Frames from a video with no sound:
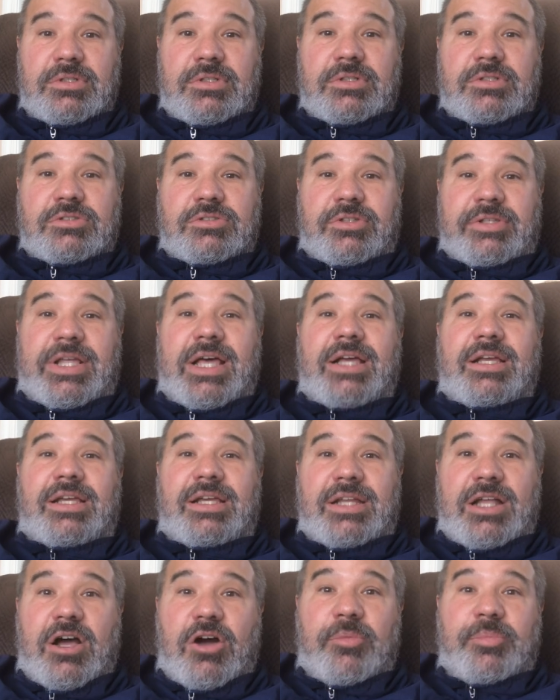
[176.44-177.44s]
So that
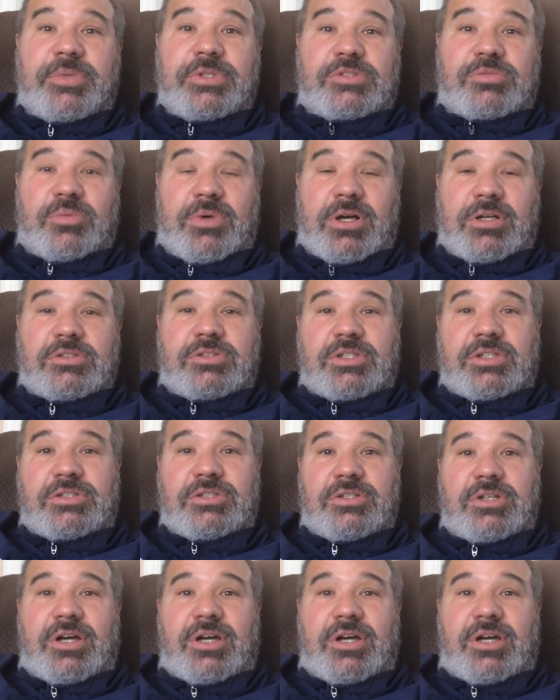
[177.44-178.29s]
can help as well as you're